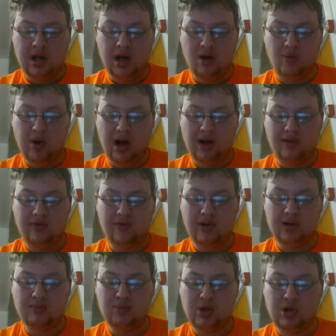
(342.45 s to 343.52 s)
And while it
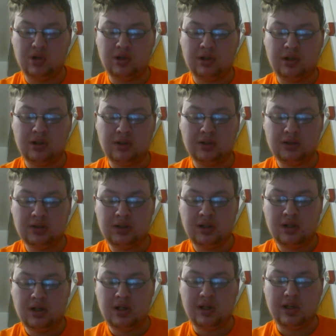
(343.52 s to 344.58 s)
fumbled
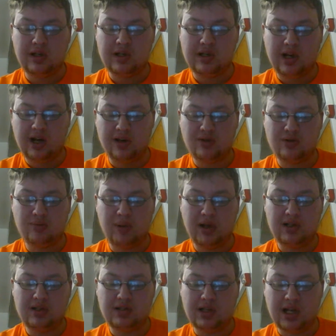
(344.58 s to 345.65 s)
the entire
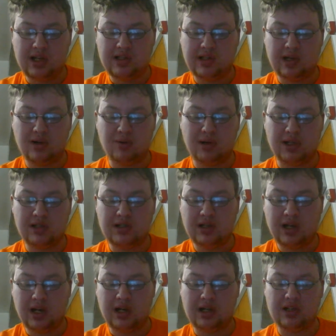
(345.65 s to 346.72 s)
space chase sequence
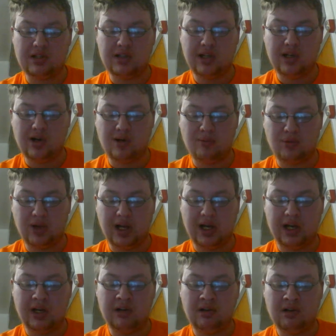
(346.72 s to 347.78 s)
and casino
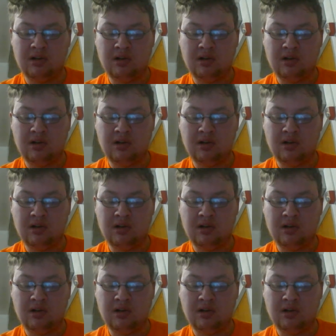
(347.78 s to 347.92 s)
planet,